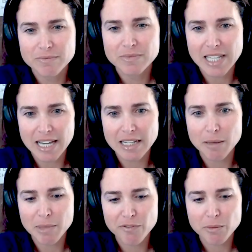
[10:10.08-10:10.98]
yeah
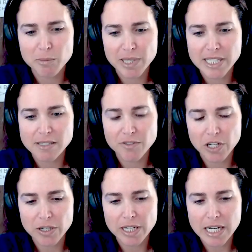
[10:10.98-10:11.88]
coming from a place of
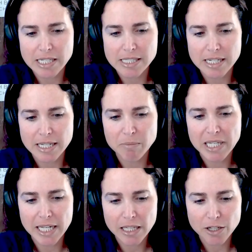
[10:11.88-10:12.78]
curiosity
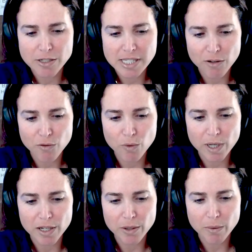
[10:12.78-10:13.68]
meeting yourself
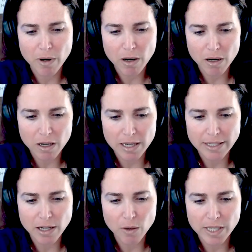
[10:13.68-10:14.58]
where you are
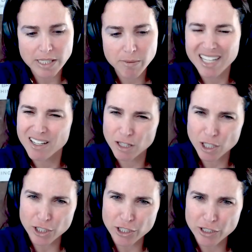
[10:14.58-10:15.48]
and always being a
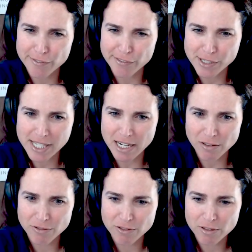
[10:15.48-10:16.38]
learner of
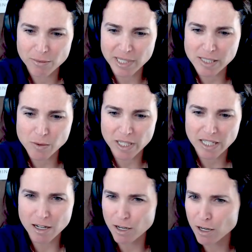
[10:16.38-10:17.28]
yourself because
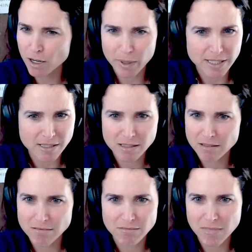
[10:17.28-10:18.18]
we are always
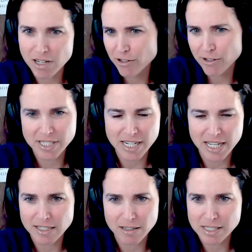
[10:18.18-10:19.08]

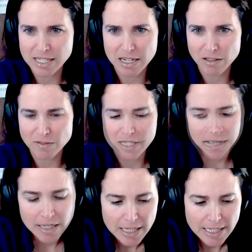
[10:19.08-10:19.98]
understanding ourselves
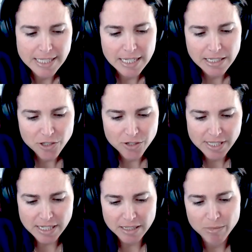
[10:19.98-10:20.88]
it's
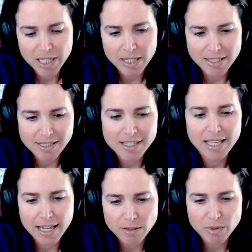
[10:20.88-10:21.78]
interesting because
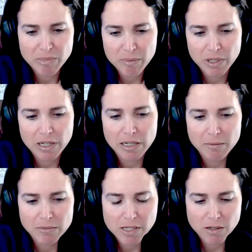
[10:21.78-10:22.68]
again when people
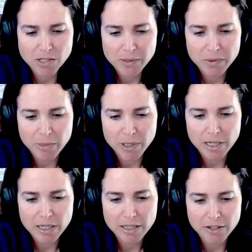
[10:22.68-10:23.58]
come to coaching with
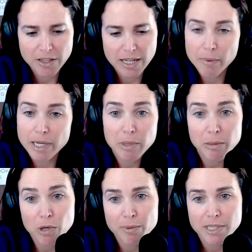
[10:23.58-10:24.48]
brooke they're like i want to be
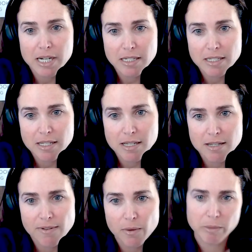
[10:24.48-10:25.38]
more
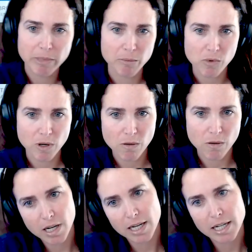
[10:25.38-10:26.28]
productive i want to be more
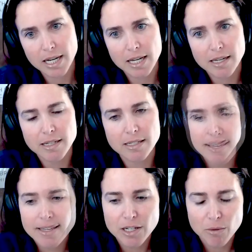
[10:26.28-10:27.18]

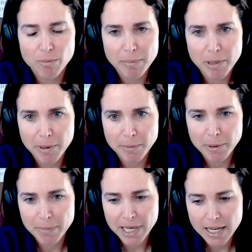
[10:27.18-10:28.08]
organized you know ba ba ba ba
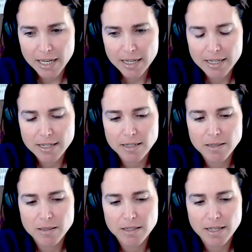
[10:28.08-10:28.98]
ba
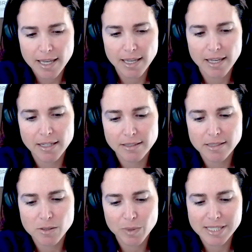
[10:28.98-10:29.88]
and
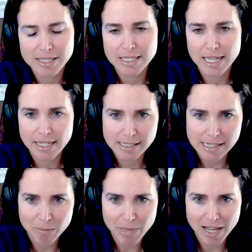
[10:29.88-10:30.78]
we take a
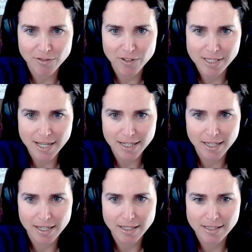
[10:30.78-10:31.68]
step back for a
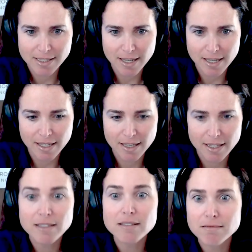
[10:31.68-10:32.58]
second and say,
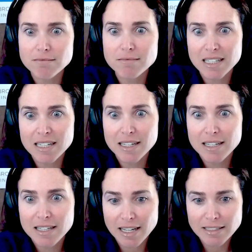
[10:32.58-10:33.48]

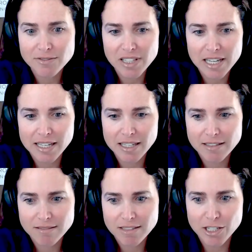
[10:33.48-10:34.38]
kind of like,
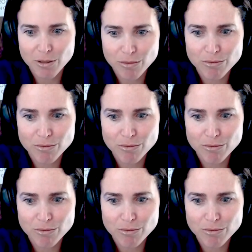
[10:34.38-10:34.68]
you know,